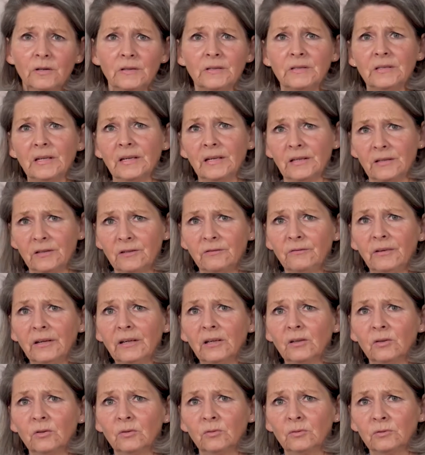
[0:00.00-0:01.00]

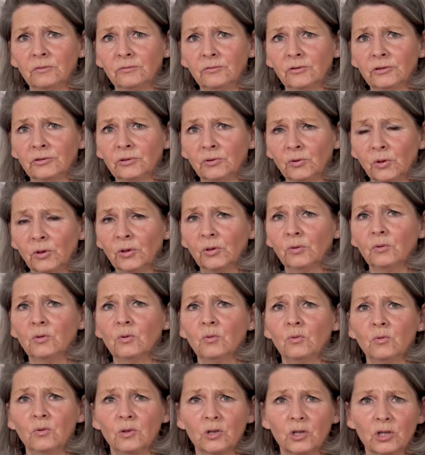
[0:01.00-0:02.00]
also in the
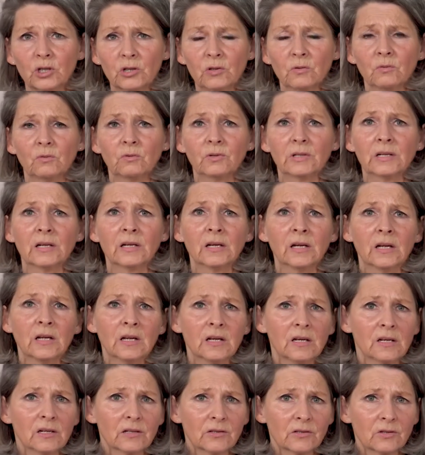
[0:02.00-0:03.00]
development of
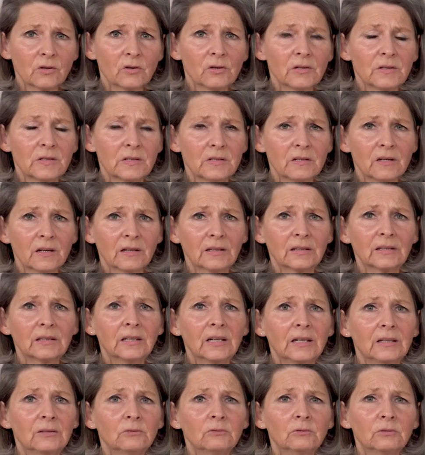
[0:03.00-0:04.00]
neurological
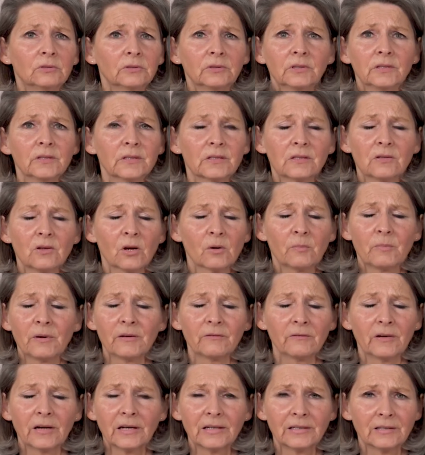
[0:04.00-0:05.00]
or such diseases,
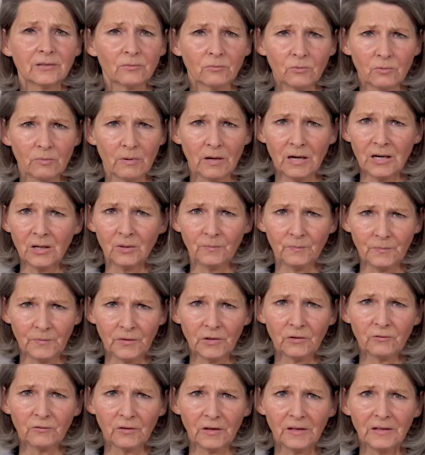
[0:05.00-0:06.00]
is still far from
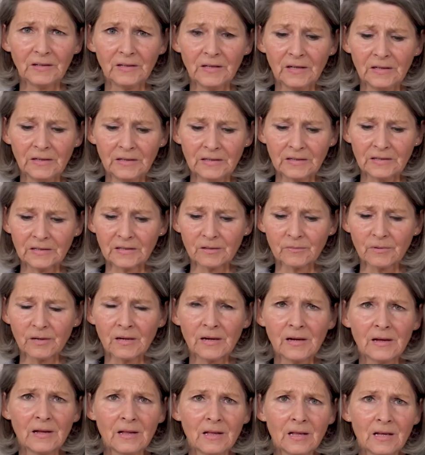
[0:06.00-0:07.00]
internalized.
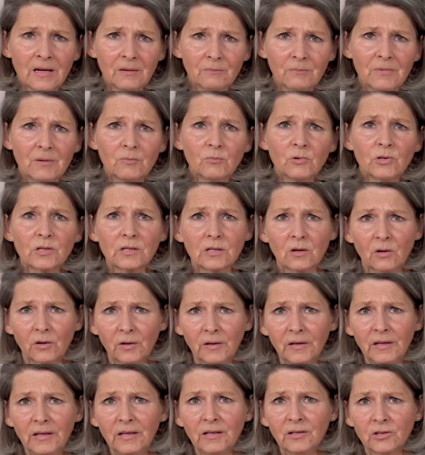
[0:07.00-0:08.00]

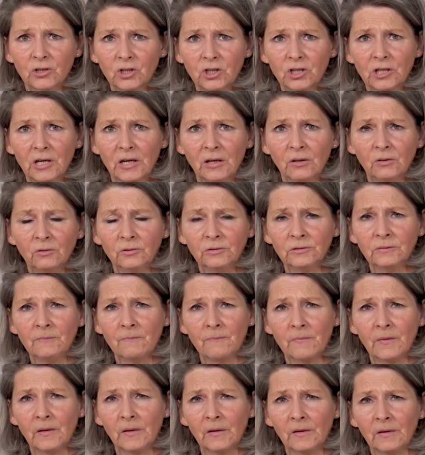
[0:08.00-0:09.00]
But one must
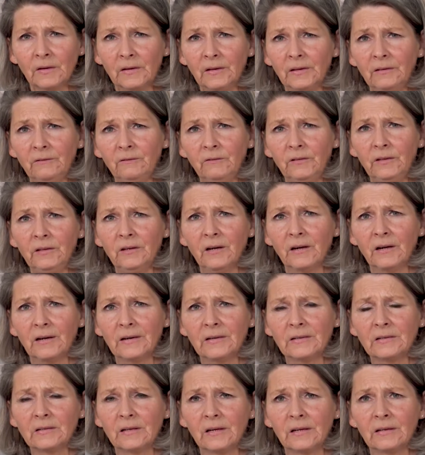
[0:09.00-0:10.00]
also look here
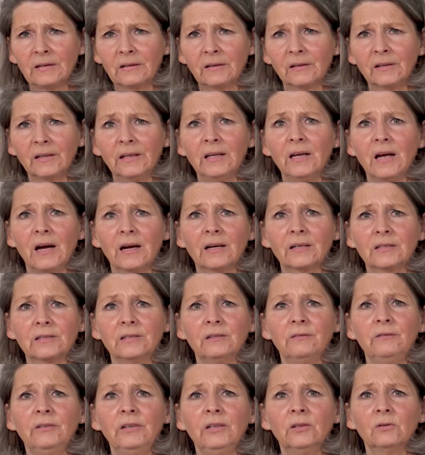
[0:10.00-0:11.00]
to what extent a
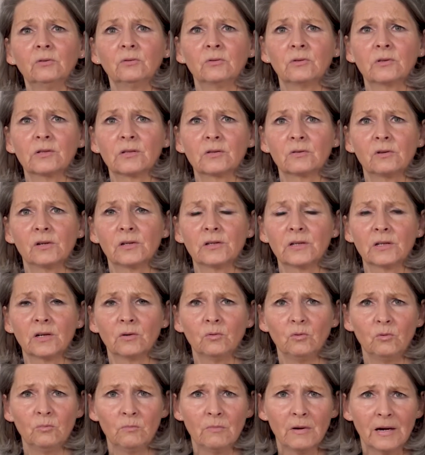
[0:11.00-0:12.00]

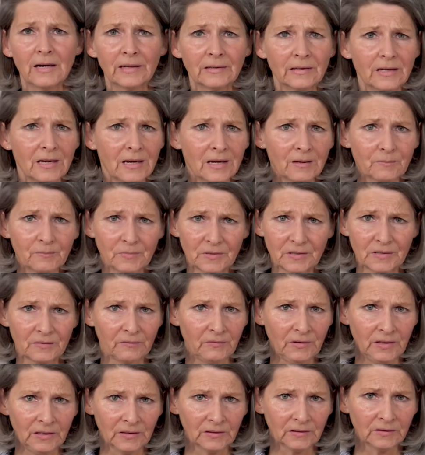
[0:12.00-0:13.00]
reactivation of such human
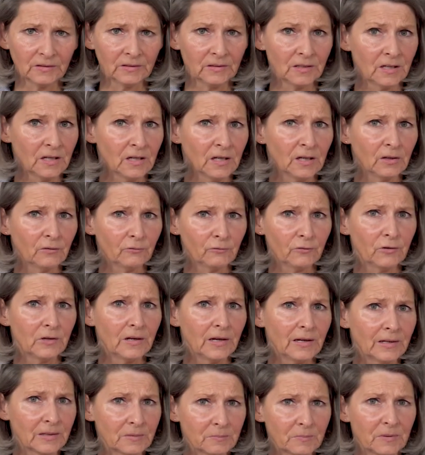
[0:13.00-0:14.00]
herpes
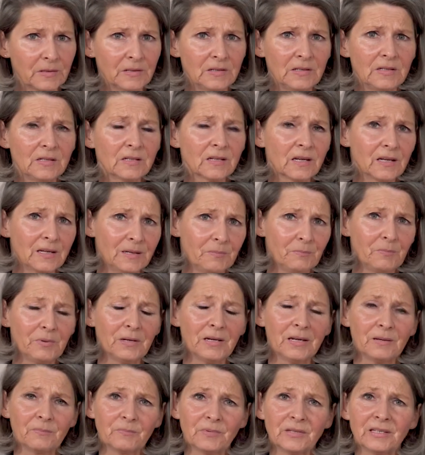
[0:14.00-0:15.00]
viruses might play a
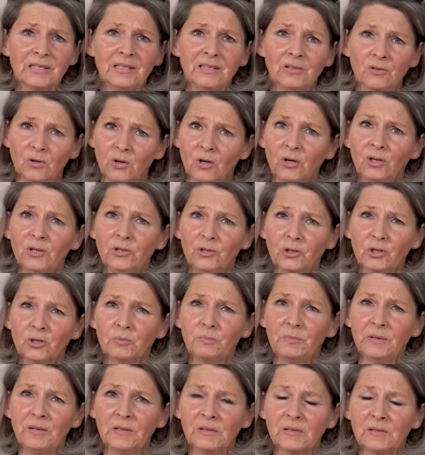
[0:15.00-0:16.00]
role in this
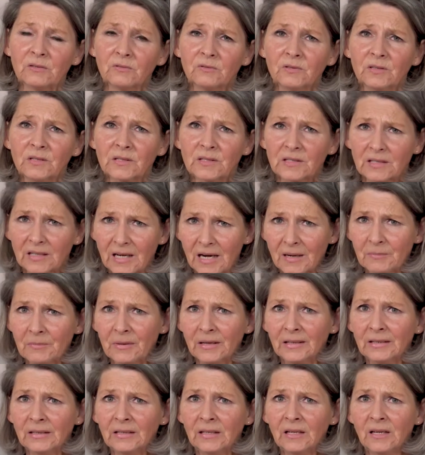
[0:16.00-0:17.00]
epilepsy.
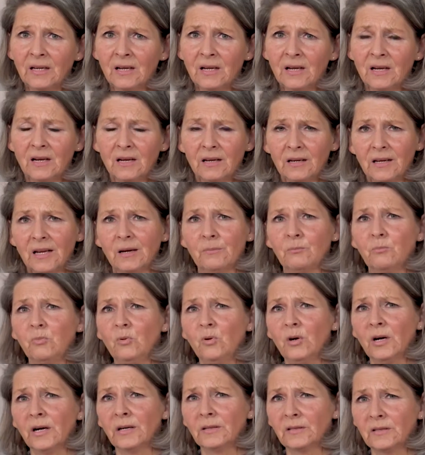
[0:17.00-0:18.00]
And you
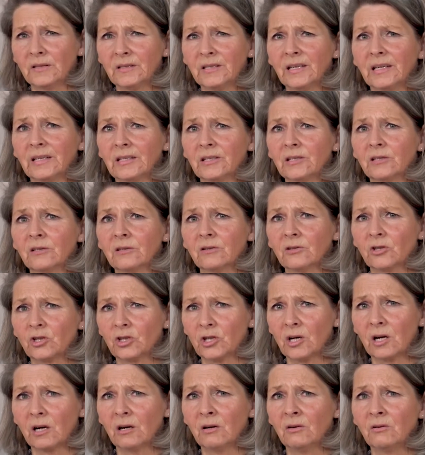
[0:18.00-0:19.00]
can also
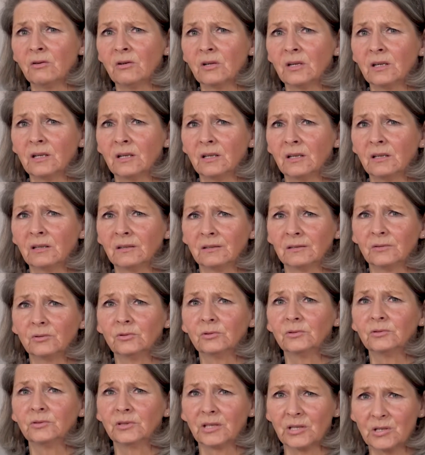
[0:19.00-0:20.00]
examine this in the
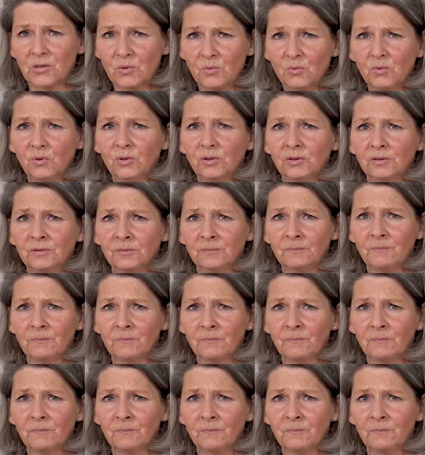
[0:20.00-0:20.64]
laboratory.